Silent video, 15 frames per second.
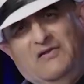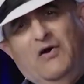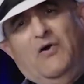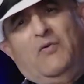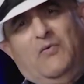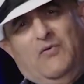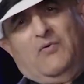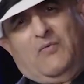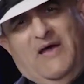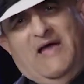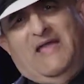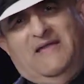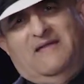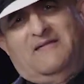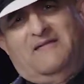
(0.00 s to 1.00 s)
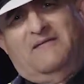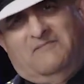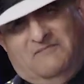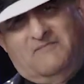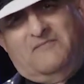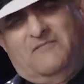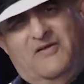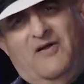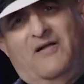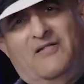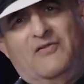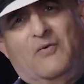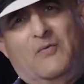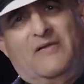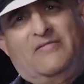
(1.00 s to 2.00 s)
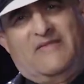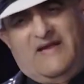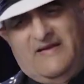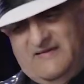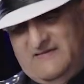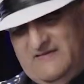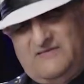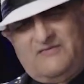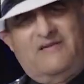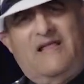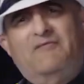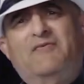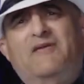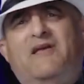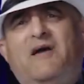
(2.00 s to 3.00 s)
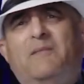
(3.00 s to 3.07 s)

logo, right? We all know what that is. It's on every